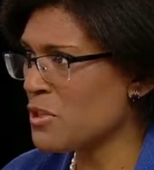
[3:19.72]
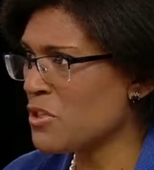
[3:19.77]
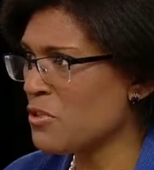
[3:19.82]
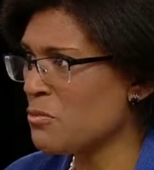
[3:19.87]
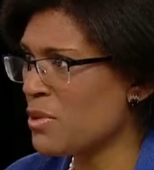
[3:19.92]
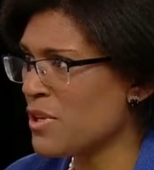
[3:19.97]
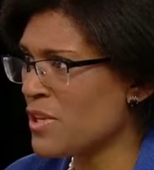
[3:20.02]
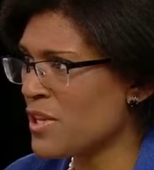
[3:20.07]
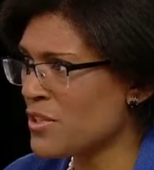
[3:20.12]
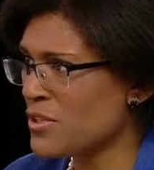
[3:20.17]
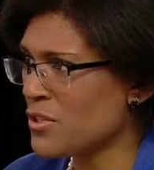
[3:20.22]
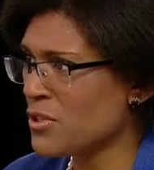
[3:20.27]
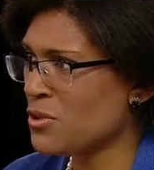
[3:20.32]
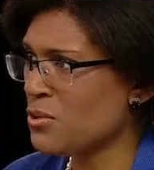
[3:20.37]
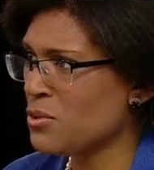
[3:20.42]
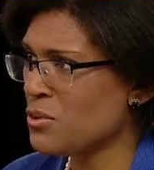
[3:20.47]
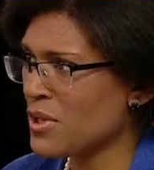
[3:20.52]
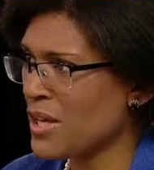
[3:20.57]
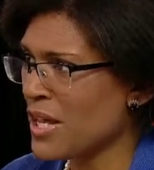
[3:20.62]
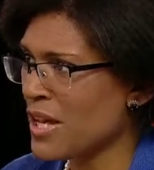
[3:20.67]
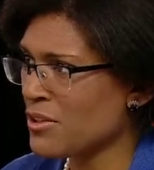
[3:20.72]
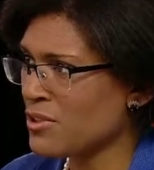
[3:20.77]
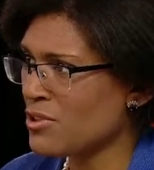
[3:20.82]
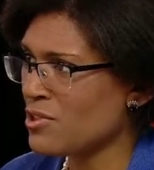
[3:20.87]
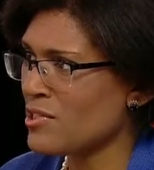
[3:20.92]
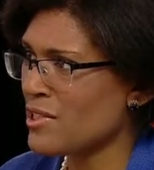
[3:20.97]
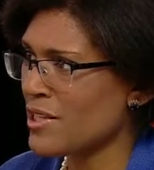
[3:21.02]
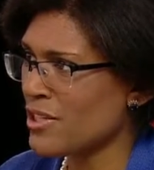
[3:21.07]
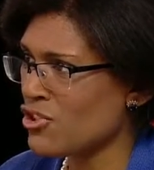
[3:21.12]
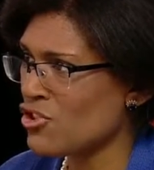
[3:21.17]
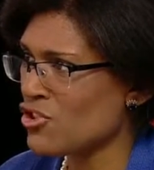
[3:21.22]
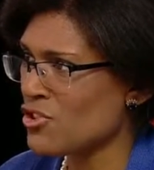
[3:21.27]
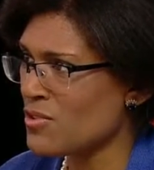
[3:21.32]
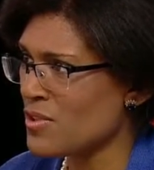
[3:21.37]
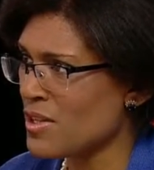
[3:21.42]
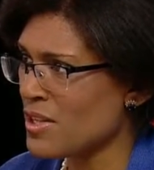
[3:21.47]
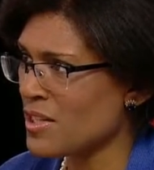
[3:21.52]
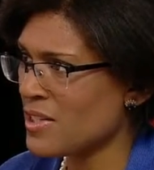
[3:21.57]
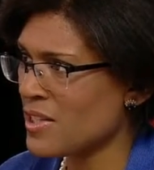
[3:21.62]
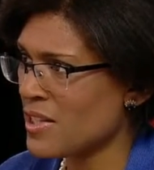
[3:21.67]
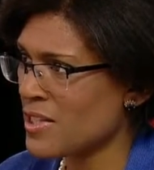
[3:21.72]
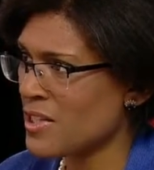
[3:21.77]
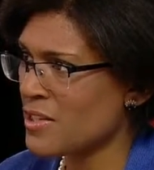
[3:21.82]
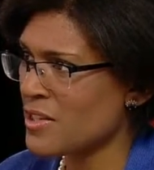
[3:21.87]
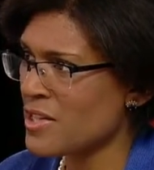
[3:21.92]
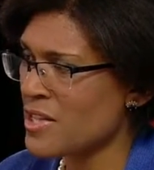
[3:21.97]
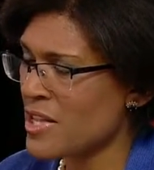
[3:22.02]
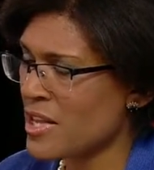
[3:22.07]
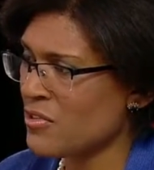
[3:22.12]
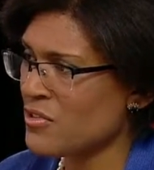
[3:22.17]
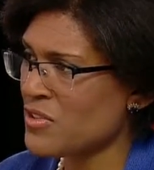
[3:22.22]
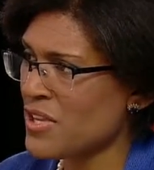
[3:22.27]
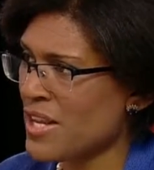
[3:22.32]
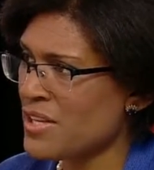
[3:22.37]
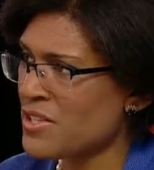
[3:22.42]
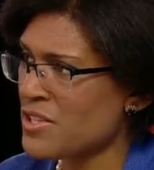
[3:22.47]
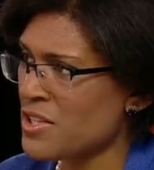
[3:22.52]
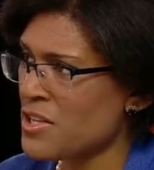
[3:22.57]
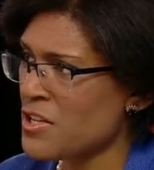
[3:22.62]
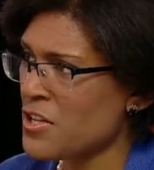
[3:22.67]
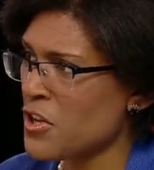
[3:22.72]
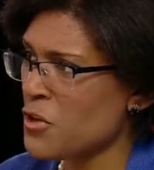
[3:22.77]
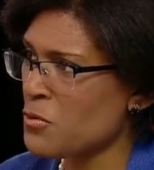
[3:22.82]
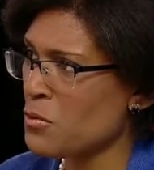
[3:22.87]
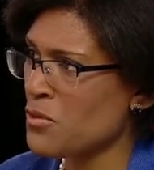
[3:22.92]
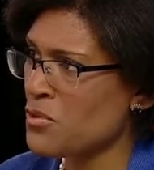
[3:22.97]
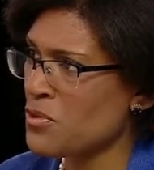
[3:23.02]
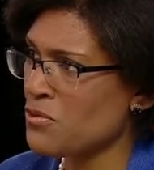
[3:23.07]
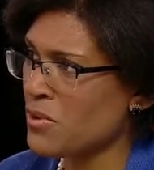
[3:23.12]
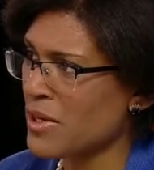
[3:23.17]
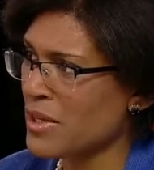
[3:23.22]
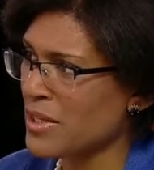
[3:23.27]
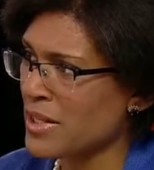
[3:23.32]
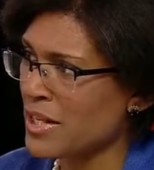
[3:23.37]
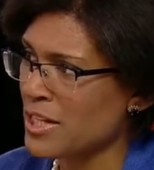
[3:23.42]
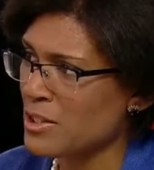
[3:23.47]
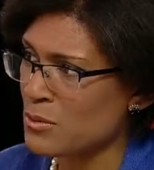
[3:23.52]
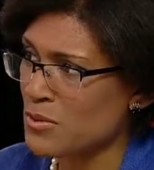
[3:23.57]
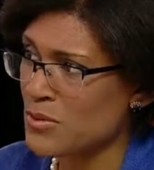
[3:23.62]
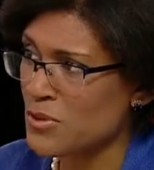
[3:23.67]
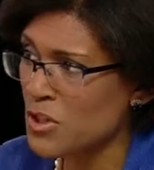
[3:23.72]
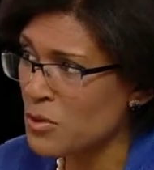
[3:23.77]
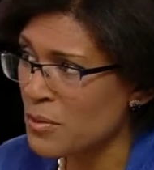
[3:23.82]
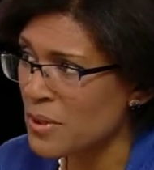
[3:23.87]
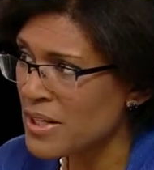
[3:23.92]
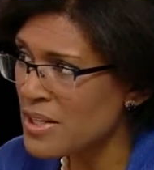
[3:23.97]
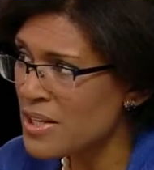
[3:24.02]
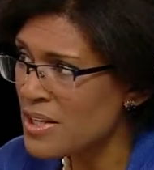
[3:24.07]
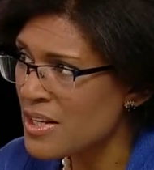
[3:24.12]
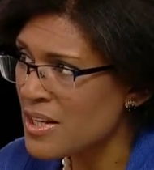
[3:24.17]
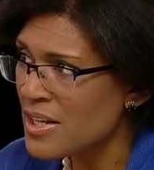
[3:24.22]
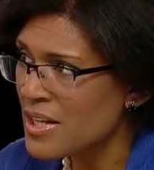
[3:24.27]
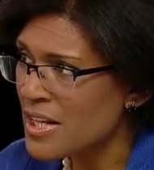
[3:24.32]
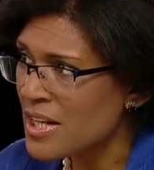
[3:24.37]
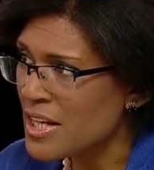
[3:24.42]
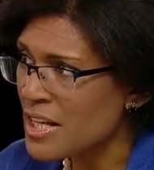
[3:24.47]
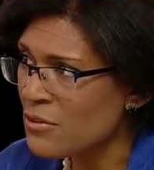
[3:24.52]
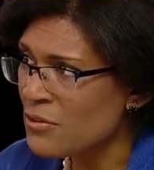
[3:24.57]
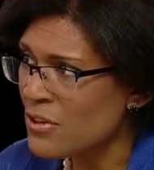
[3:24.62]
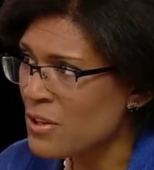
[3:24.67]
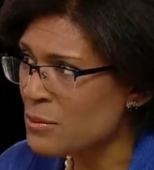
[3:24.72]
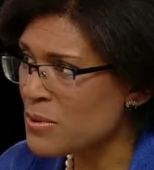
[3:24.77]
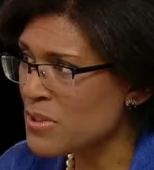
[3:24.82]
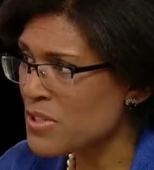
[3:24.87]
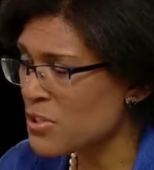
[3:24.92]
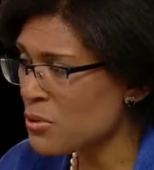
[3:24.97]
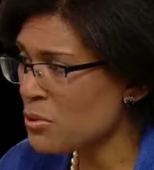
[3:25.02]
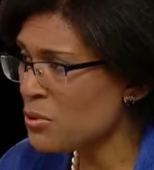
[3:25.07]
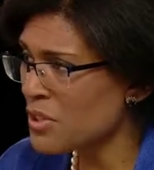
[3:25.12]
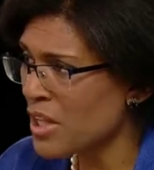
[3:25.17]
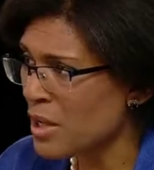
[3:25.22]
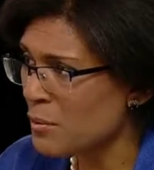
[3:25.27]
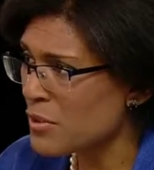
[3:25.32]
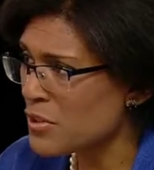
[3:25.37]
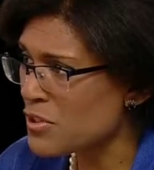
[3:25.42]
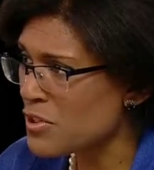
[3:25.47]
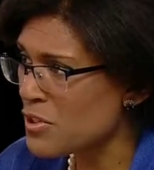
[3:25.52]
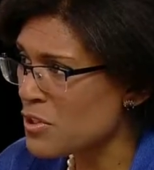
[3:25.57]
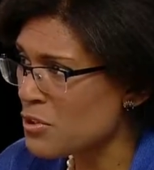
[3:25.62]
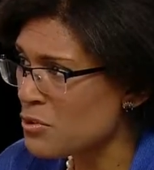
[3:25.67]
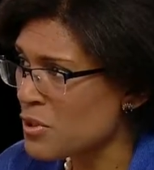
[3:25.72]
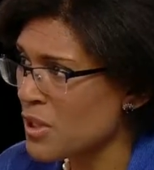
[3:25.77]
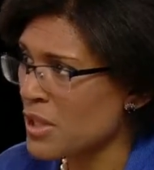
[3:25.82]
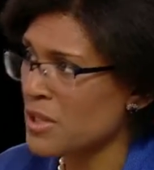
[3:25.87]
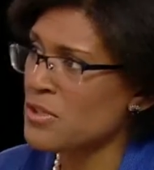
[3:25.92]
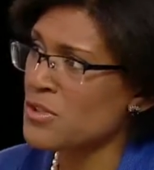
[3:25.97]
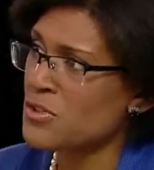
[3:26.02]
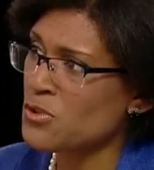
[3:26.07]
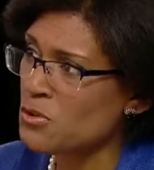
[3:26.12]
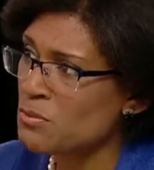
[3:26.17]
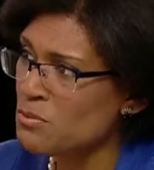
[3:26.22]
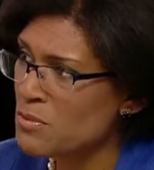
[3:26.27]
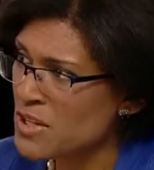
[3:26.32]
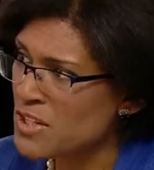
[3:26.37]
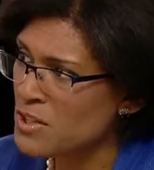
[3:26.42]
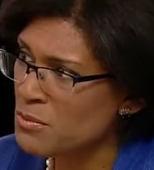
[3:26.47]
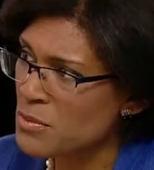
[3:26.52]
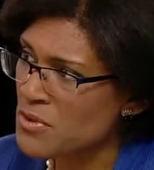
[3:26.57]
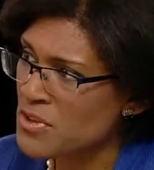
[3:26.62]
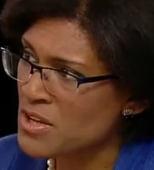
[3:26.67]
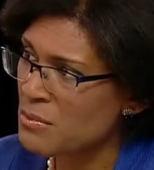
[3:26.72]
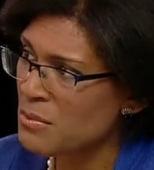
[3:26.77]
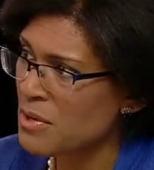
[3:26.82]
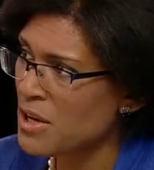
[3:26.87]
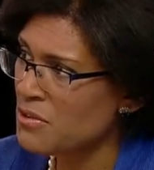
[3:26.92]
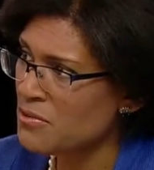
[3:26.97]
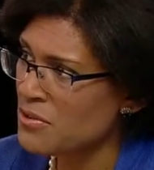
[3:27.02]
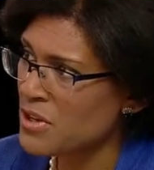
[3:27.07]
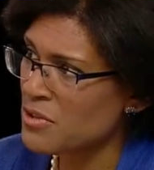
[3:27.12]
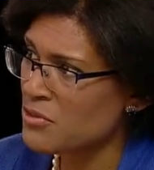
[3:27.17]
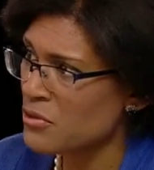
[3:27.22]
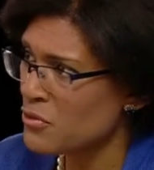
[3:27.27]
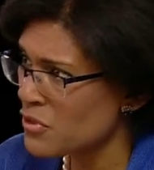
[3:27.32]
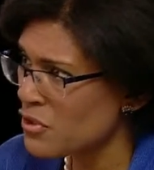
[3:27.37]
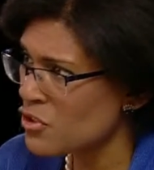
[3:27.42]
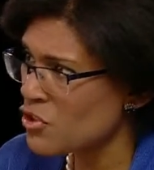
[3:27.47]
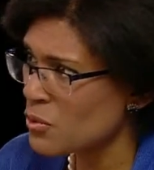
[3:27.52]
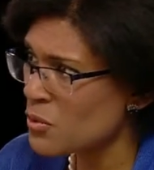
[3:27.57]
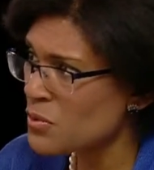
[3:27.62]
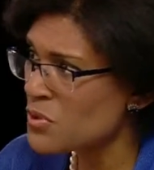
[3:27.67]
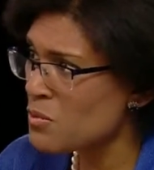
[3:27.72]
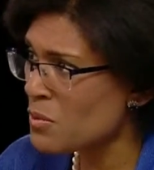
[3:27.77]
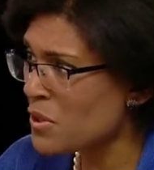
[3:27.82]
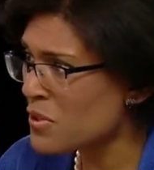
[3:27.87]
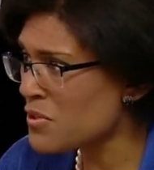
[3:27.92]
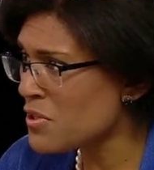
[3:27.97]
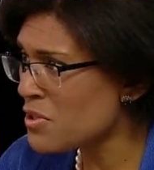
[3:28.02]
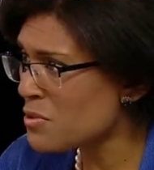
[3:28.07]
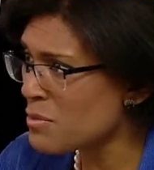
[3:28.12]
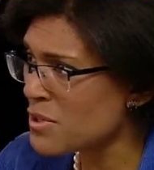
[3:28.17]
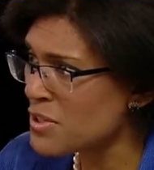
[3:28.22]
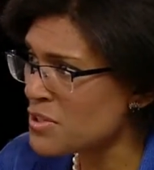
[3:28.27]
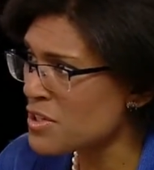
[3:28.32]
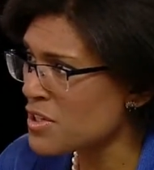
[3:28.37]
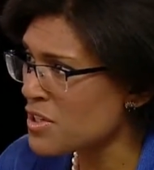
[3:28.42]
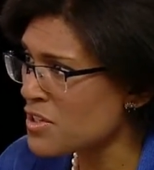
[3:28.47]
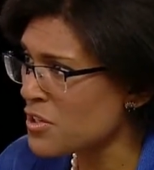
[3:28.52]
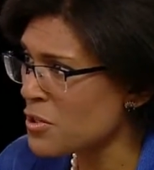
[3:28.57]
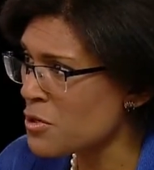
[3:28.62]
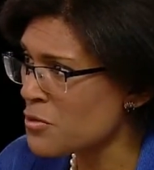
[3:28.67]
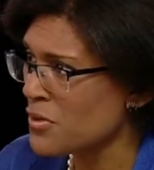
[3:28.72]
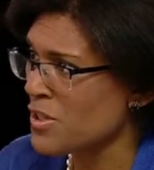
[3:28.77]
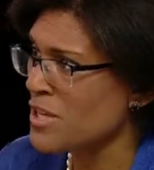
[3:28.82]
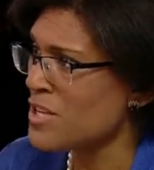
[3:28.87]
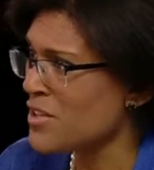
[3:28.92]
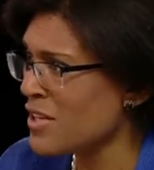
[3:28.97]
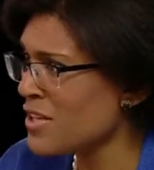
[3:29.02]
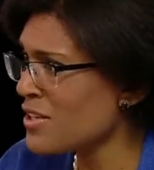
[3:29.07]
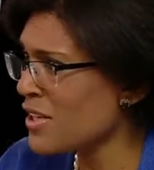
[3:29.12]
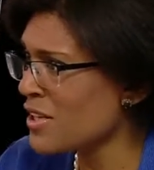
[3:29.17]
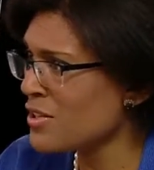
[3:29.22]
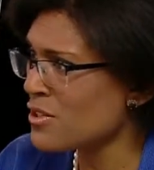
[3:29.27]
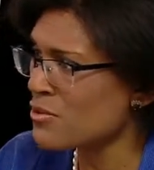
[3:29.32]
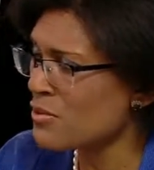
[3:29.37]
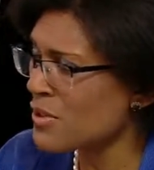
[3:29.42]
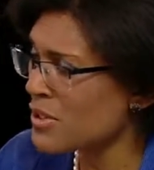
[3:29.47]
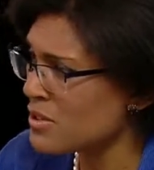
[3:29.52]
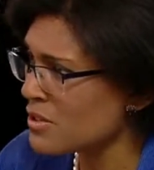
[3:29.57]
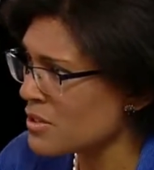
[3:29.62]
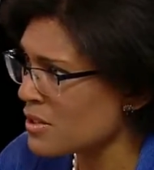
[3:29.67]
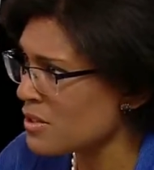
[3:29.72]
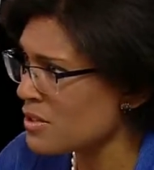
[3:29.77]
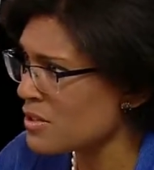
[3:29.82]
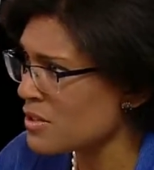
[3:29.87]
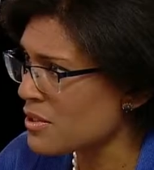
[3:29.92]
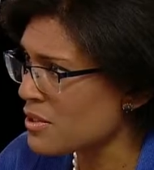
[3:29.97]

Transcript: of political calculation, then clearly the left hand didn't know what the right hand was doing. If he was still coming to the UK and still meeting with MI5 officials, and once this meeting is over, he then gets arrested.